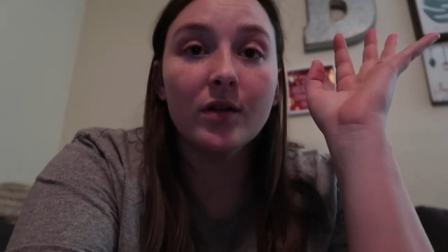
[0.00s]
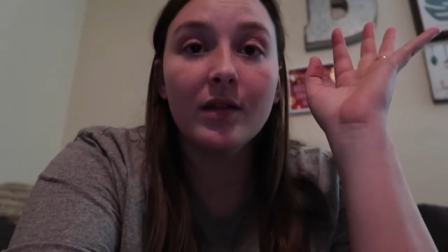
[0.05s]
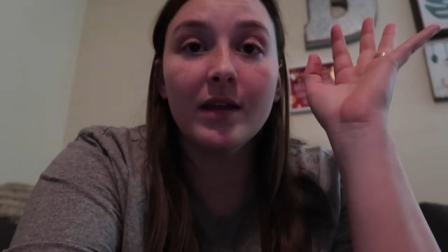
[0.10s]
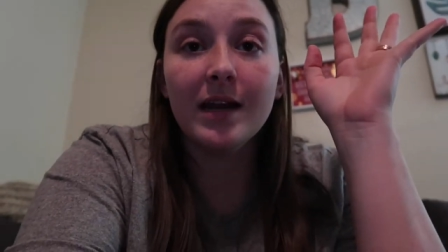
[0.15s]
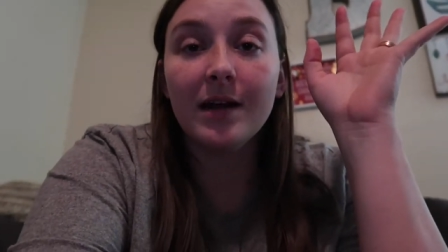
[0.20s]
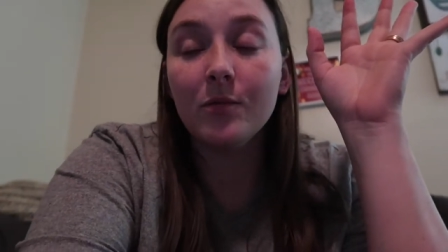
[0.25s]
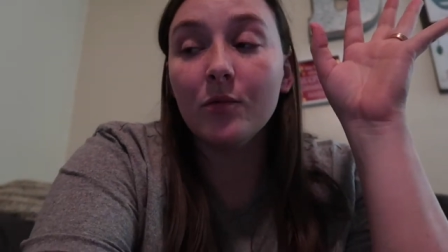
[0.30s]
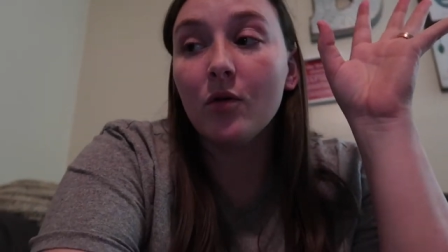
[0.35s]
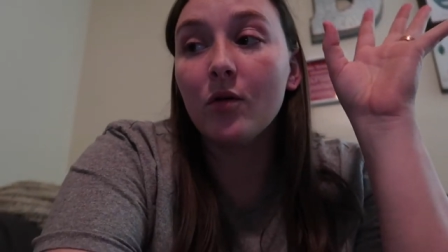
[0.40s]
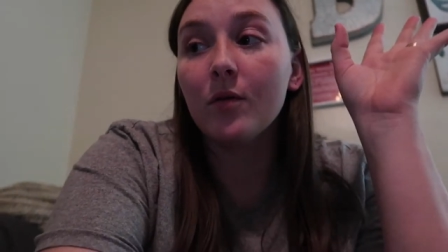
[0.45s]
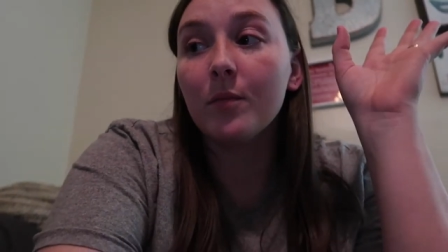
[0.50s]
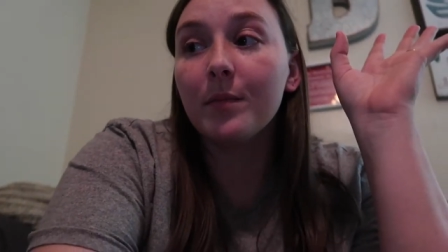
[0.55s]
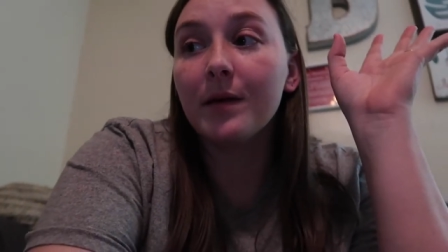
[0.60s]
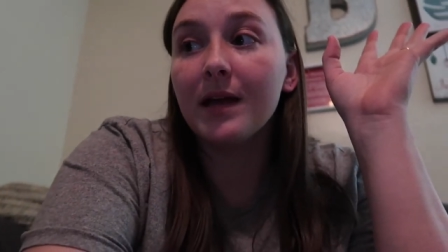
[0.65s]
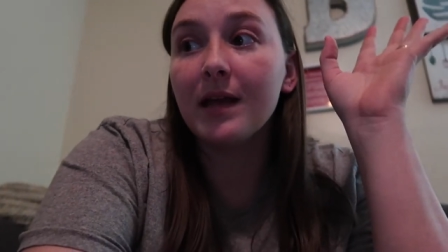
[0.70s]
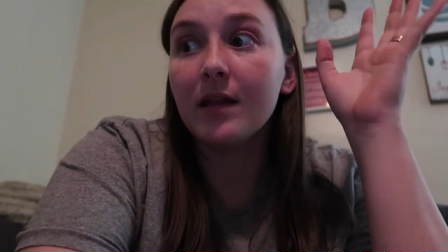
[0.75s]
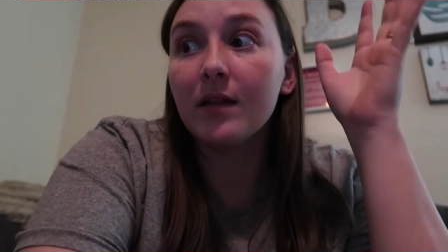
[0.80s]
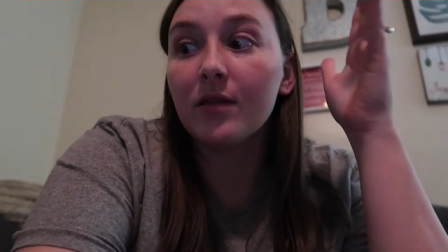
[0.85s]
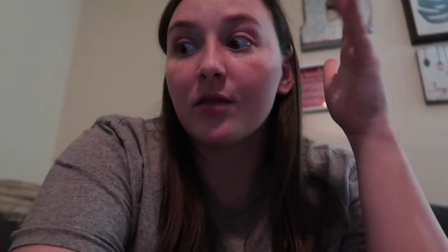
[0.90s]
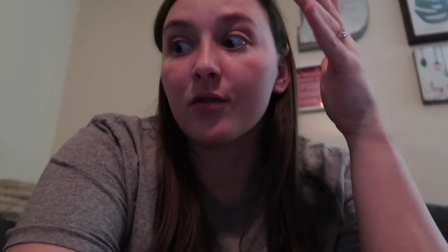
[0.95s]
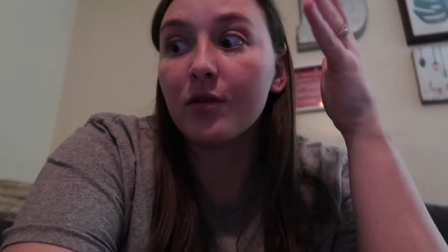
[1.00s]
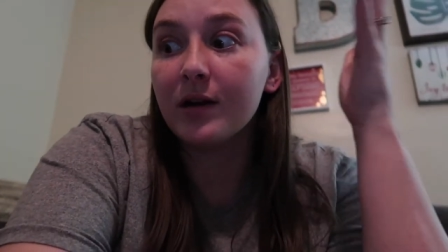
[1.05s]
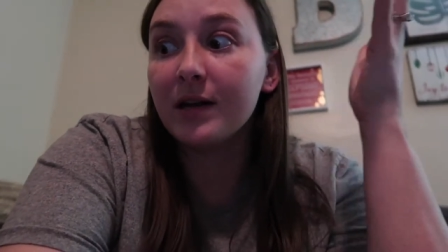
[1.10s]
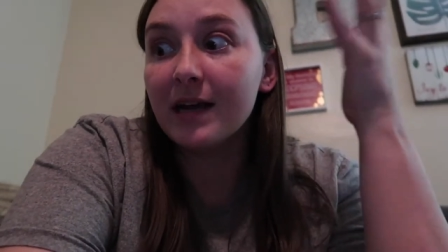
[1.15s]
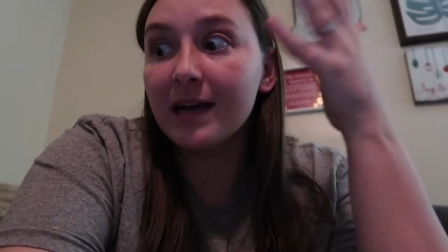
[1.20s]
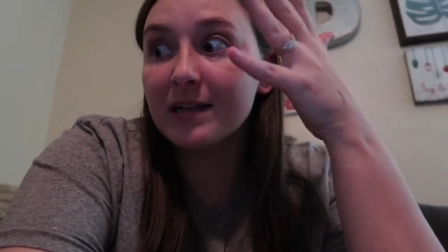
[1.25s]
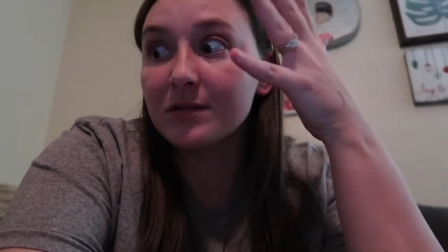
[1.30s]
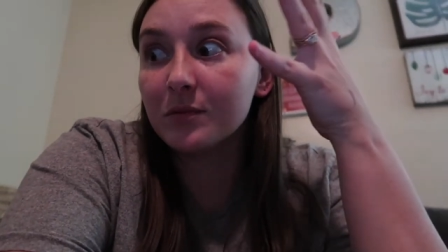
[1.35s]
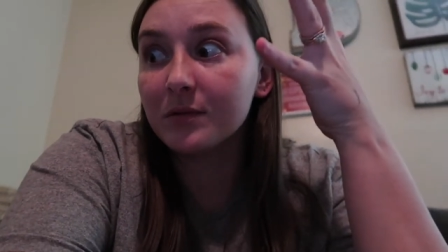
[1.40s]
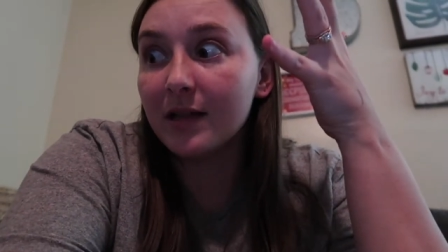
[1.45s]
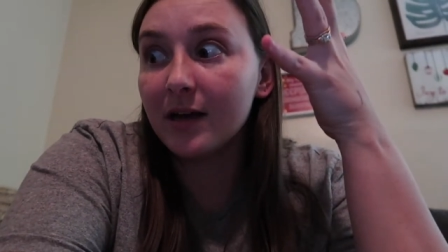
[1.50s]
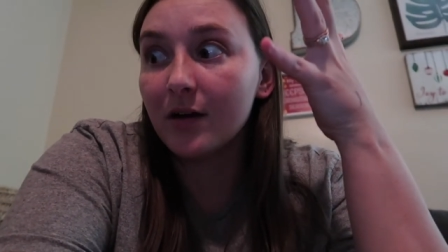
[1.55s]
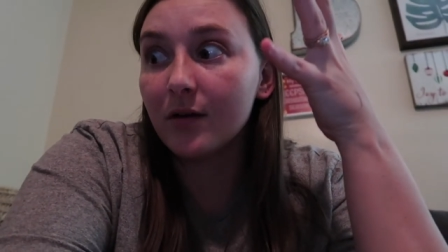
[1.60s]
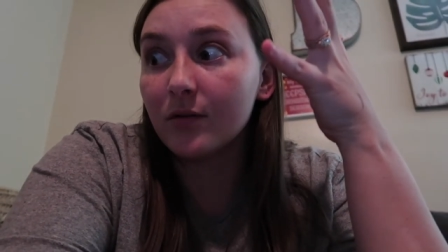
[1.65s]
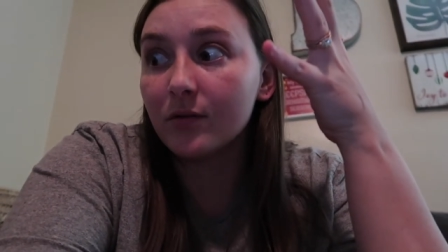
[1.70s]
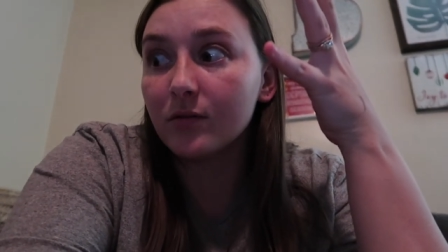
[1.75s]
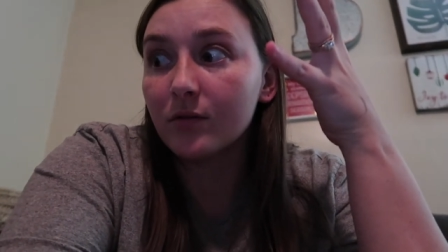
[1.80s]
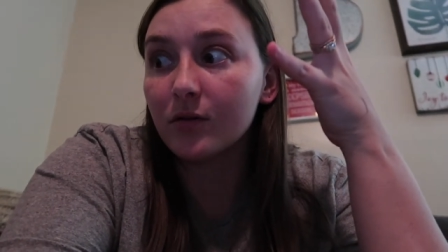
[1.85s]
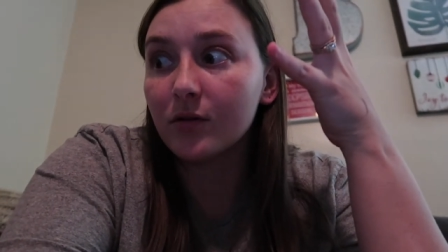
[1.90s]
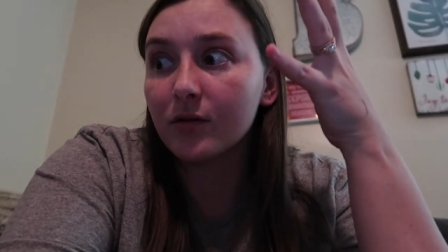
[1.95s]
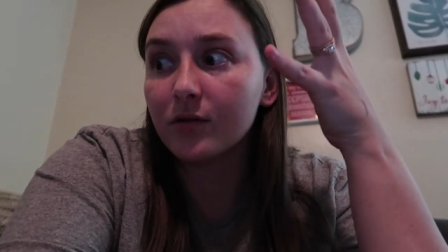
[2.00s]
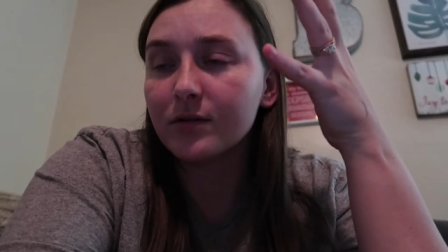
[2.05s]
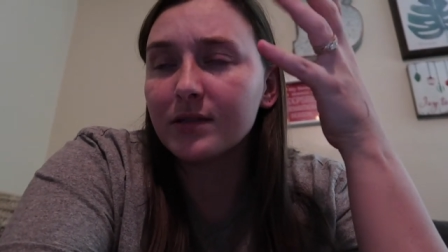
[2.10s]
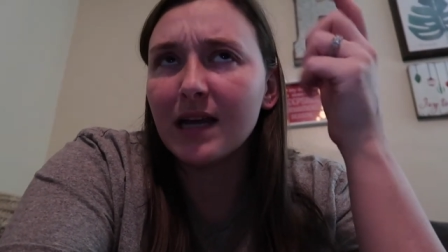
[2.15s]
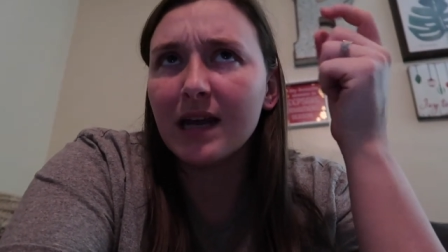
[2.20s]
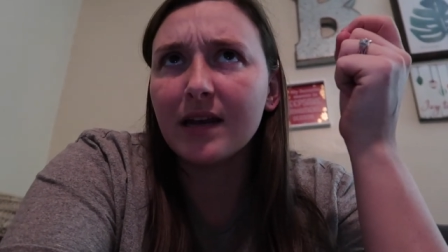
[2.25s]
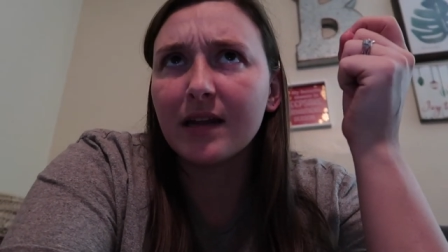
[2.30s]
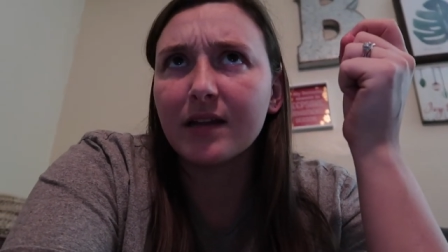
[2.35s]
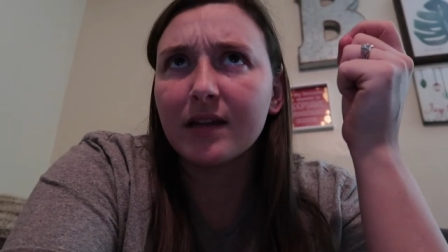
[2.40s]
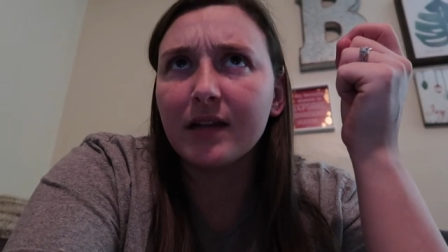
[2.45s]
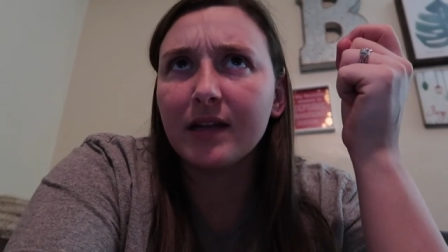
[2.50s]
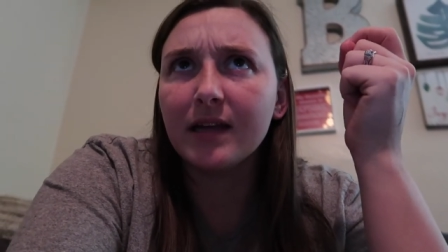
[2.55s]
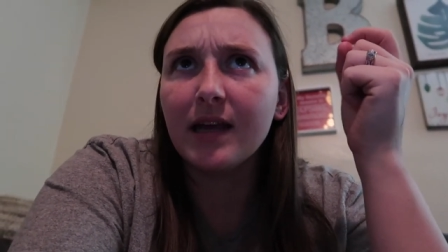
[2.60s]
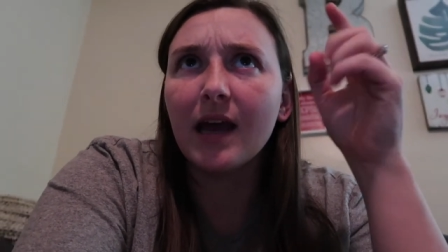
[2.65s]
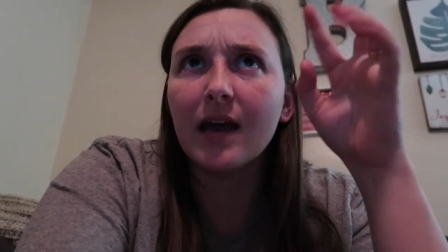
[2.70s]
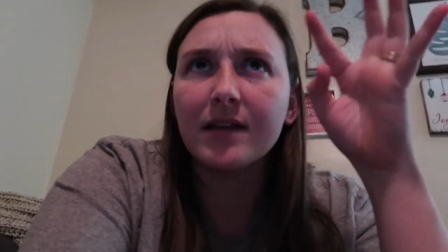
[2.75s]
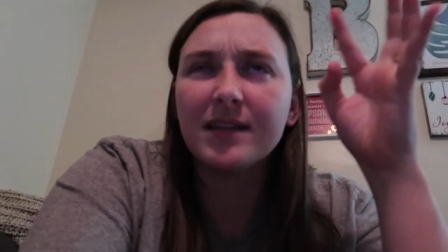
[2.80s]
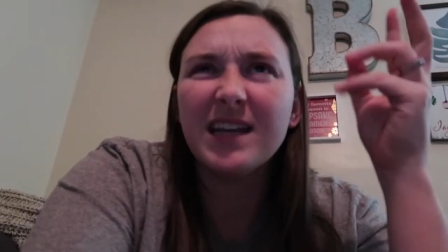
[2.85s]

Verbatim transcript: that I won't be three days without, or technically, yeah,